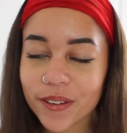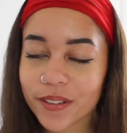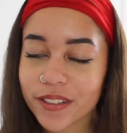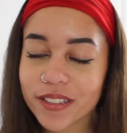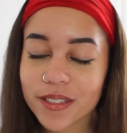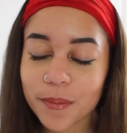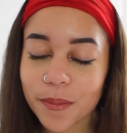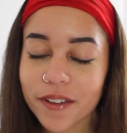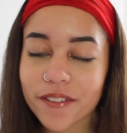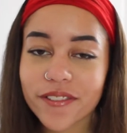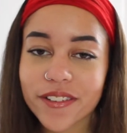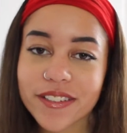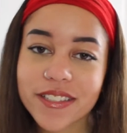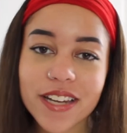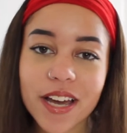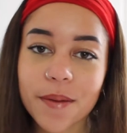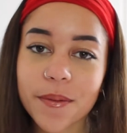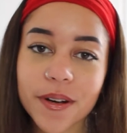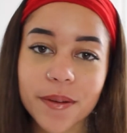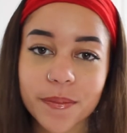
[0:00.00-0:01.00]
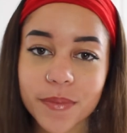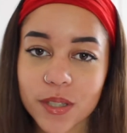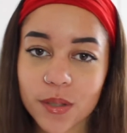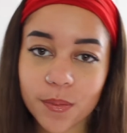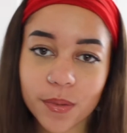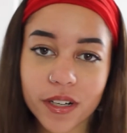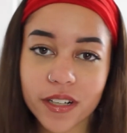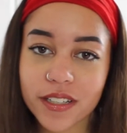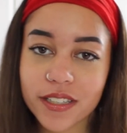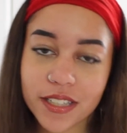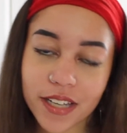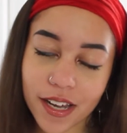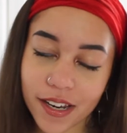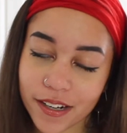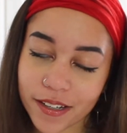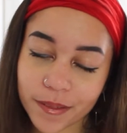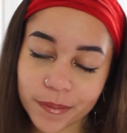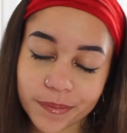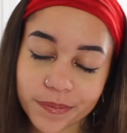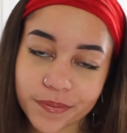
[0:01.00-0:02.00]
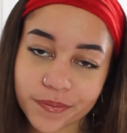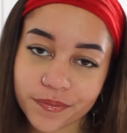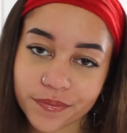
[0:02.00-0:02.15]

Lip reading: It's gonna be a fun time and I'm super excited.